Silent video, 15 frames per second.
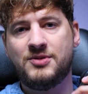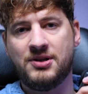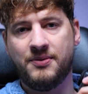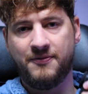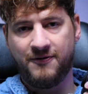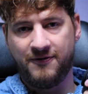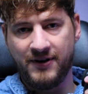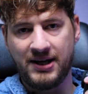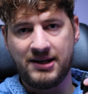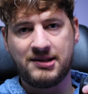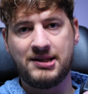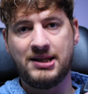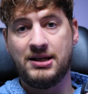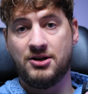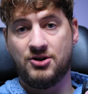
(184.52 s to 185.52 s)
to fix
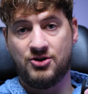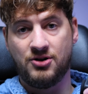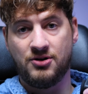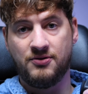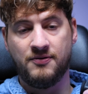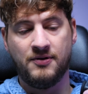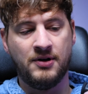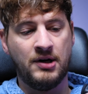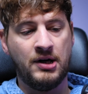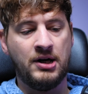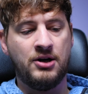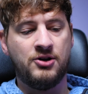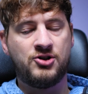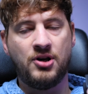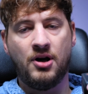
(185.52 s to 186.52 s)
the issue.
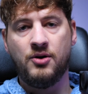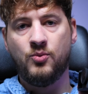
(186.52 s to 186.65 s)
So